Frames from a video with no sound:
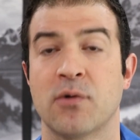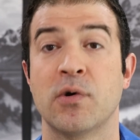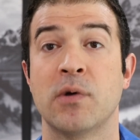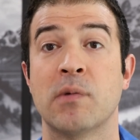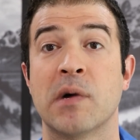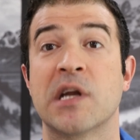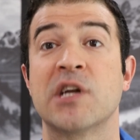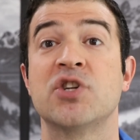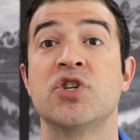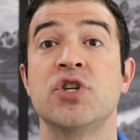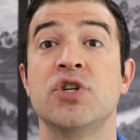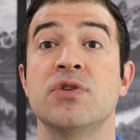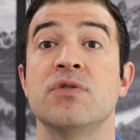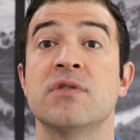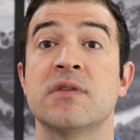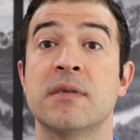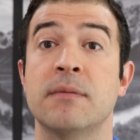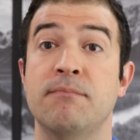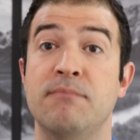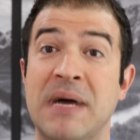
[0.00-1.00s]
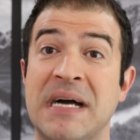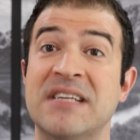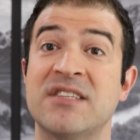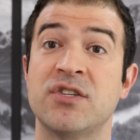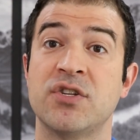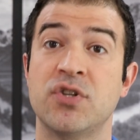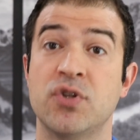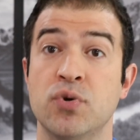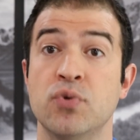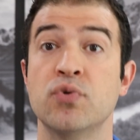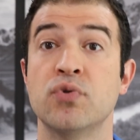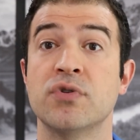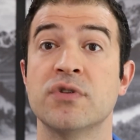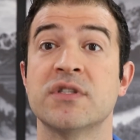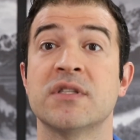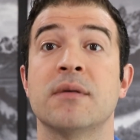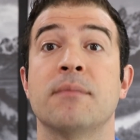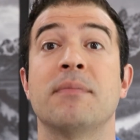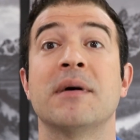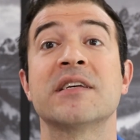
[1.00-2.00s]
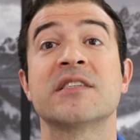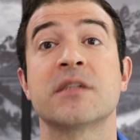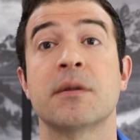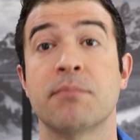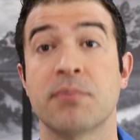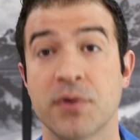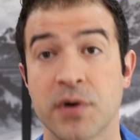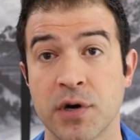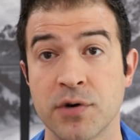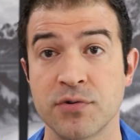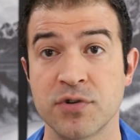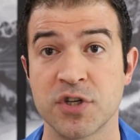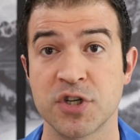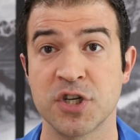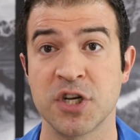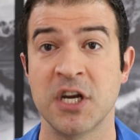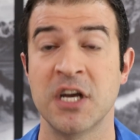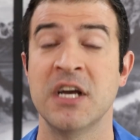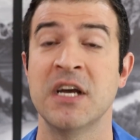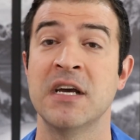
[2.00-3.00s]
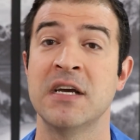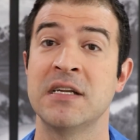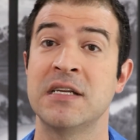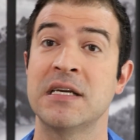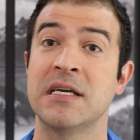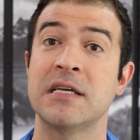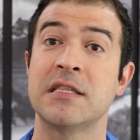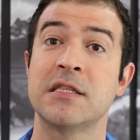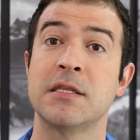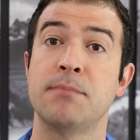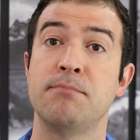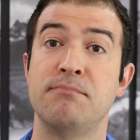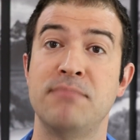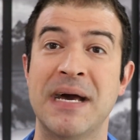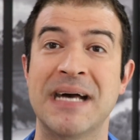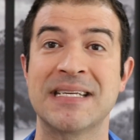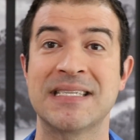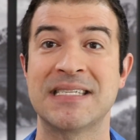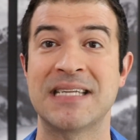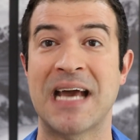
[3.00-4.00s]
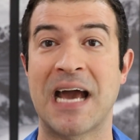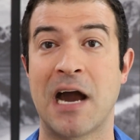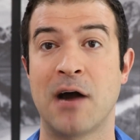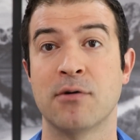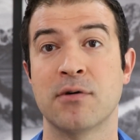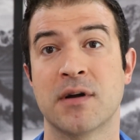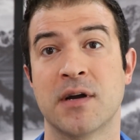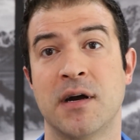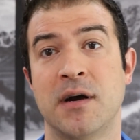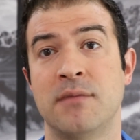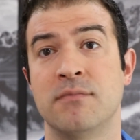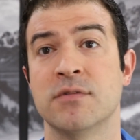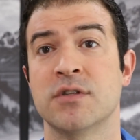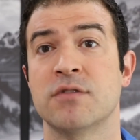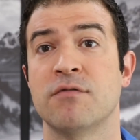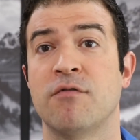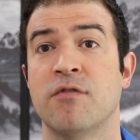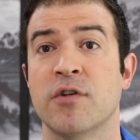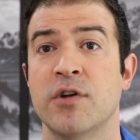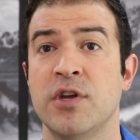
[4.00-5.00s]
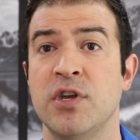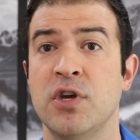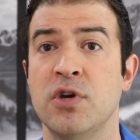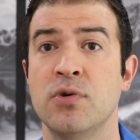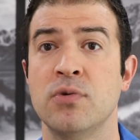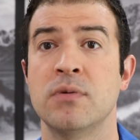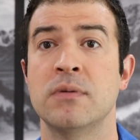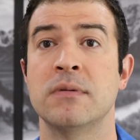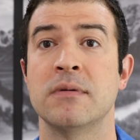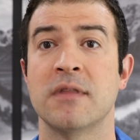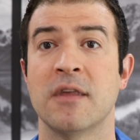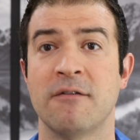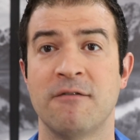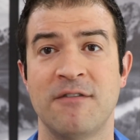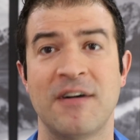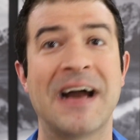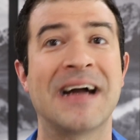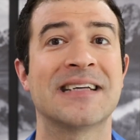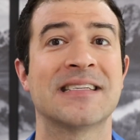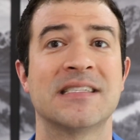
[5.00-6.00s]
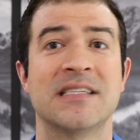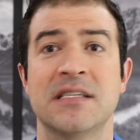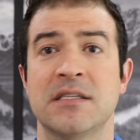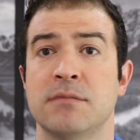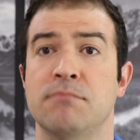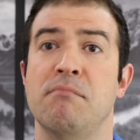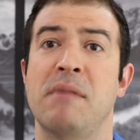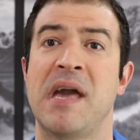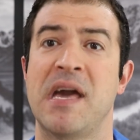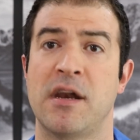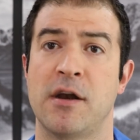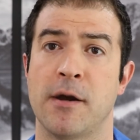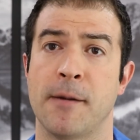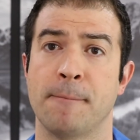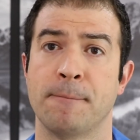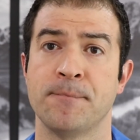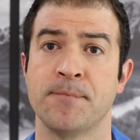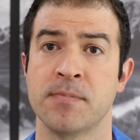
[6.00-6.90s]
We want to choose the best tools, the best approach to get the best outcomes for you the fastest manner.